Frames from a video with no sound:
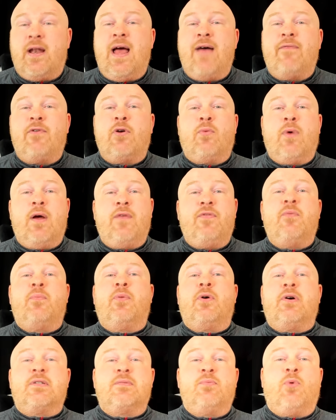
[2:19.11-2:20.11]
having read the
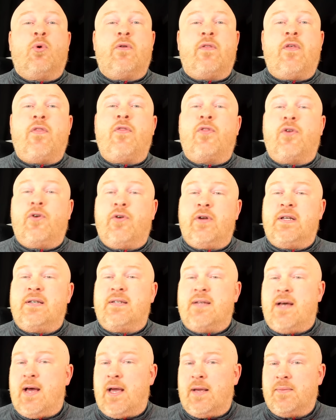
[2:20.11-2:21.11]
books more than 30
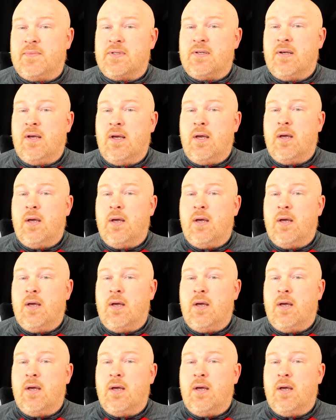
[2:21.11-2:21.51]
times.